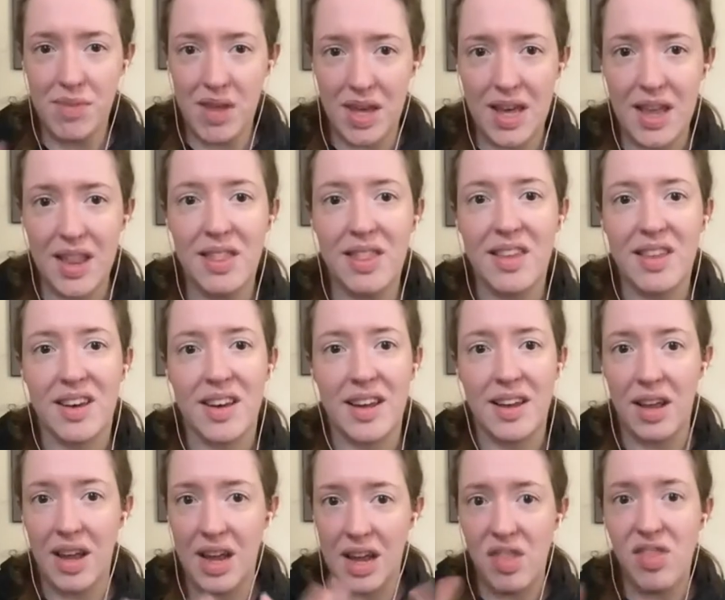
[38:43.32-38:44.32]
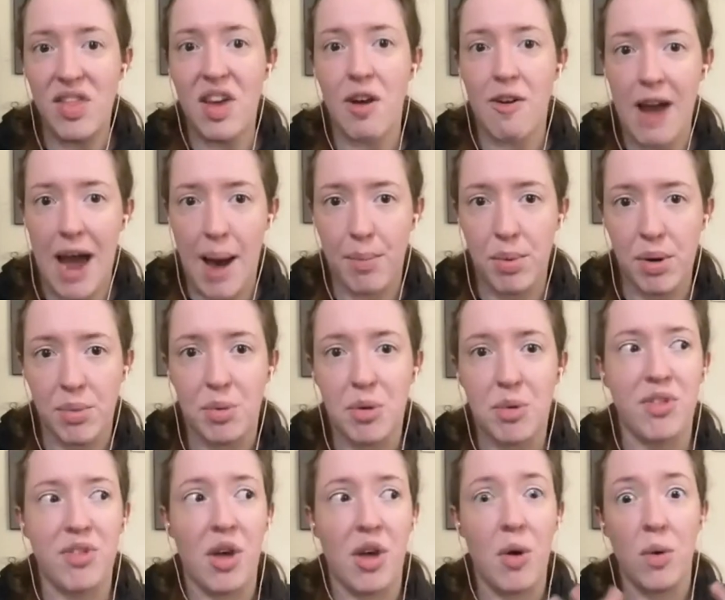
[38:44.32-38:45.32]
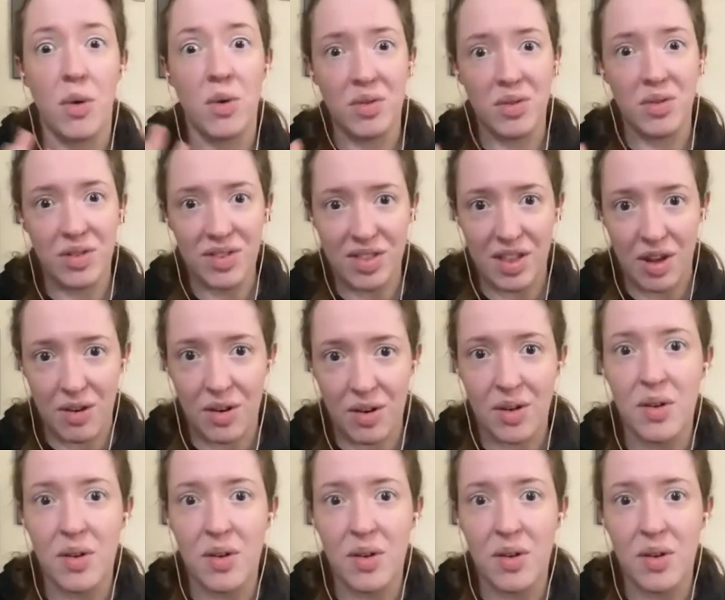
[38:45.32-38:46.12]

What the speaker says: in their habitable zones, their